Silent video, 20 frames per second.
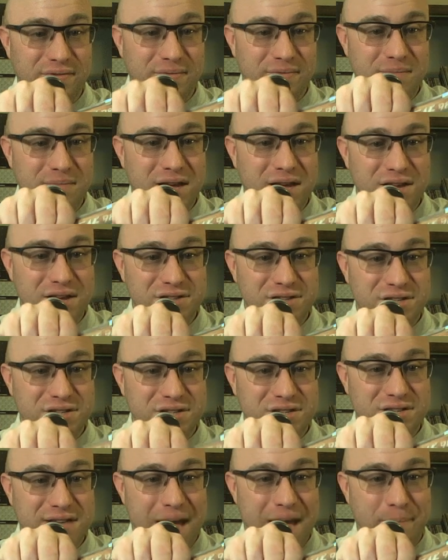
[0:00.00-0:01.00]
because
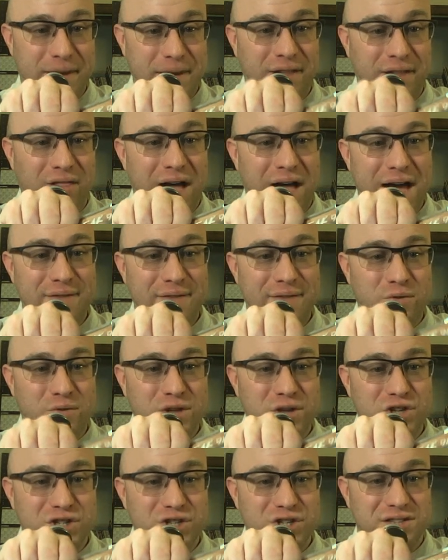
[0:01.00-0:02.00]
this is happening live, I
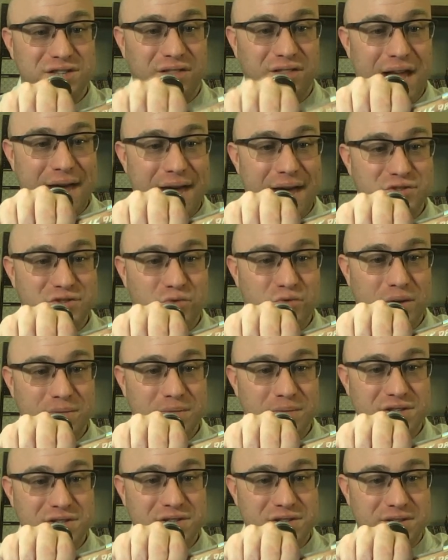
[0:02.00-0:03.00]
really should just live stream
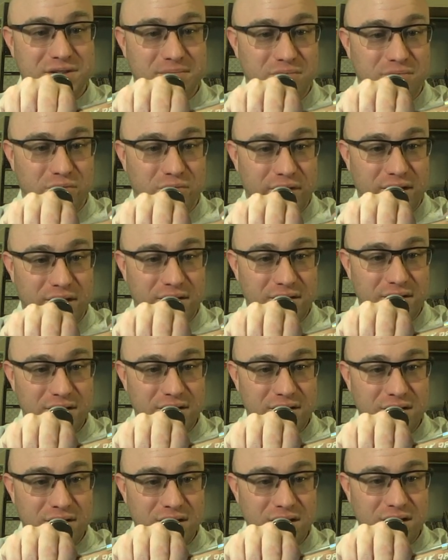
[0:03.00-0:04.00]
this at some point.
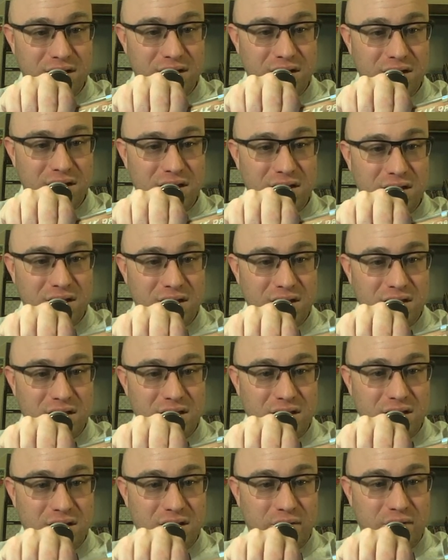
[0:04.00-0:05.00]

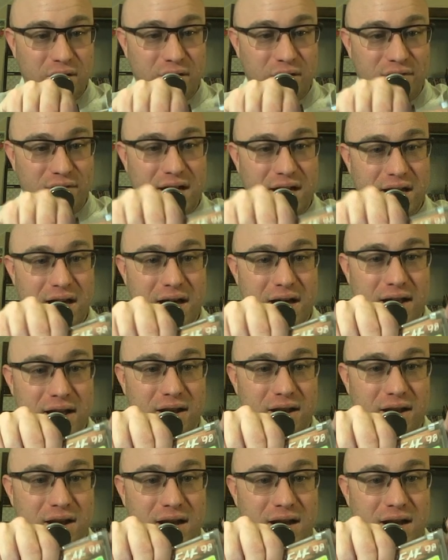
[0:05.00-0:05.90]
There we go. I think I got it.